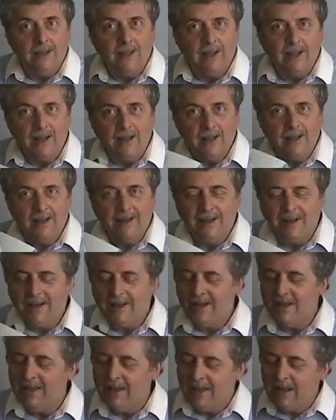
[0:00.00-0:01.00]

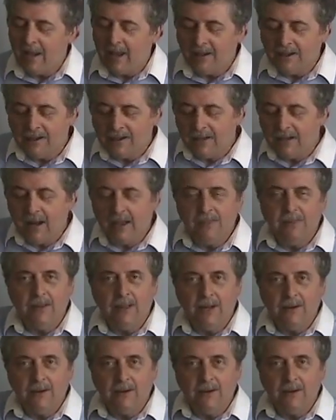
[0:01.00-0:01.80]
Aha! And inside the